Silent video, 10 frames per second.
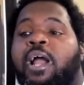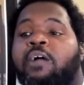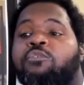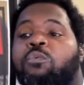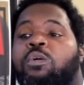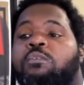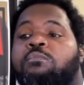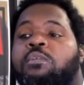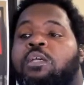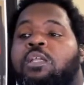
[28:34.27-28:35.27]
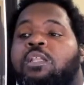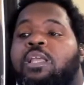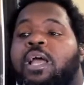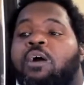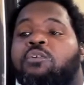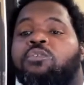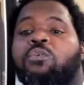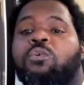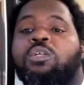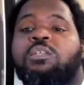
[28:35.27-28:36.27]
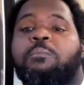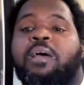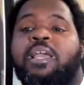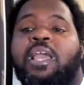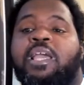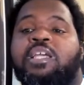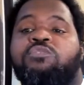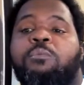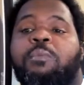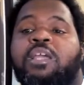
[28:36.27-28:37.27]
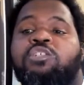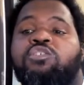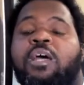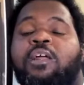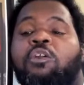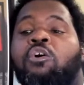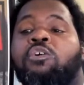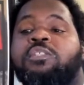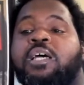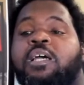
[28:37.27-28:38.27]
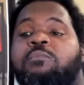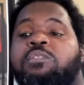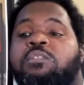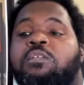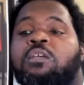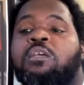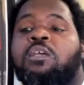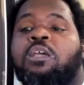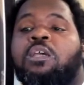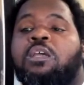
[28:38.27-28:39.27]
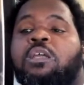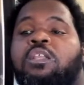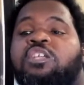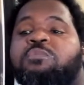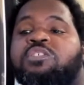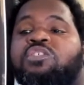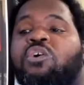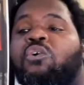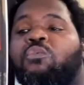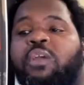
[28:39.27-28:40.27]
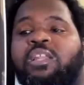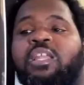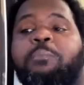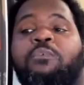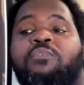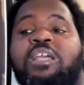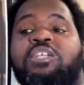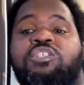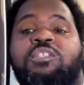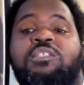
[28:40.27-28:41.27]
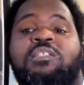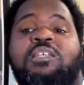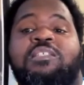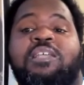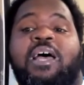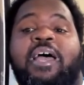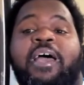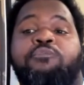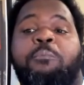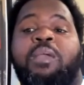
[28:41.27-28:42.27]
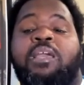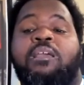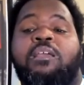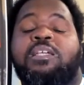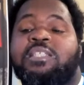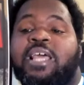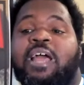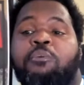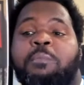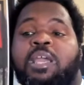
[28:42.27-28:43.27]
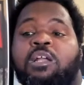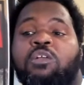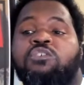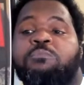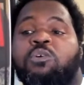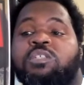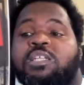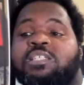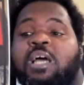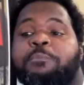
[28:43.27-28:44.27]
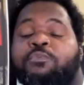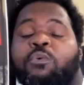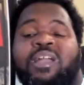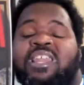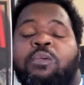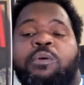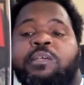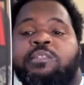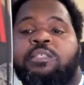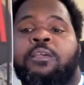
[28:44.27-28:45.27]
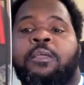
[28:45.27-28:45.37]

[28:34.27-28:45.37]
Afterward, the outer door to my cage remained shut at all times this was no great deprivation since I had remained because it had remained closed most of the time before, anyways.